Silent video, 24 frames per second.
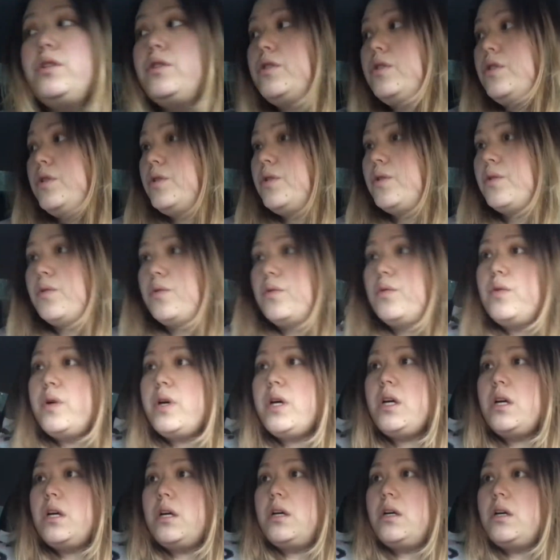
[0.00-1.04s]
to
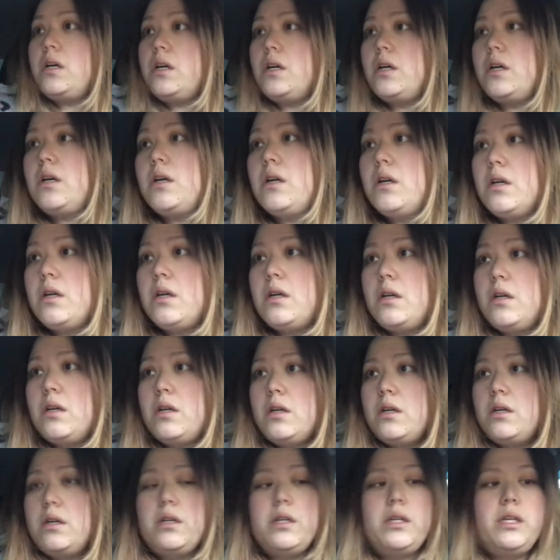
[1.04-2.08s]

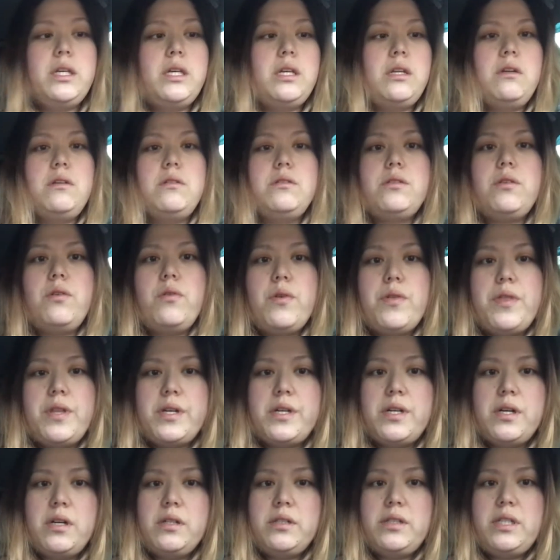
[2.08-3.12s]
kiddo's
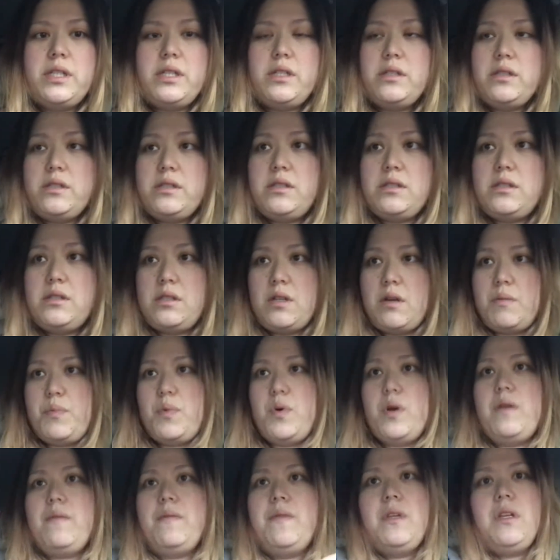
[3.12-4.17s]
orthodontist
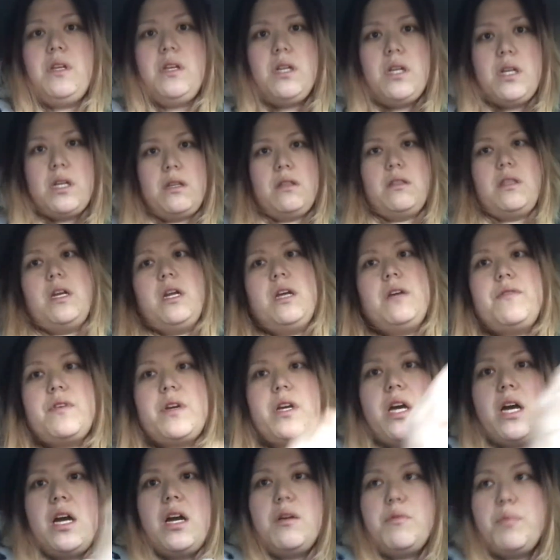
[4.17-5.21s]
appointment. I'm gonna have a
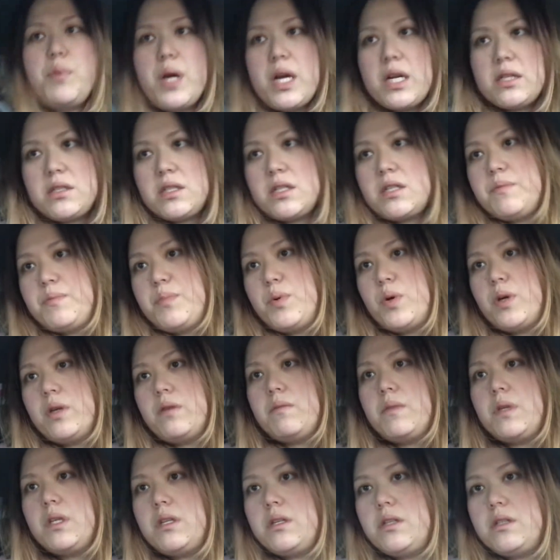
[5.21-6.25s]
chiropractic
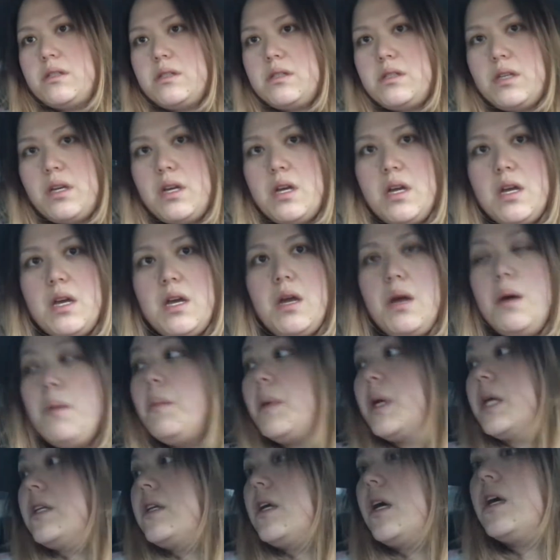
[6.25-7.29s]
appointment.
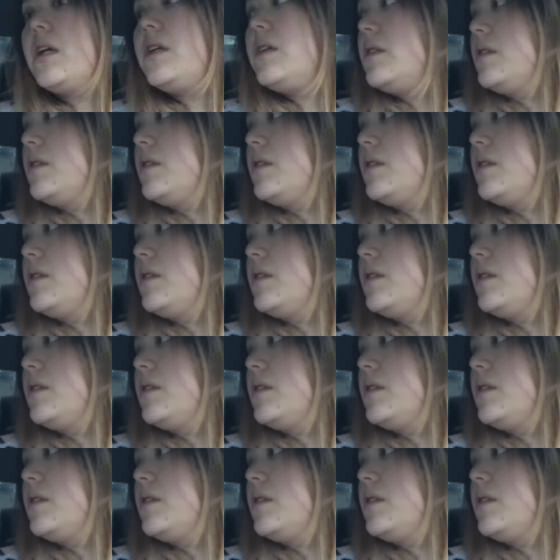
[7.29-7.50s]
My dad is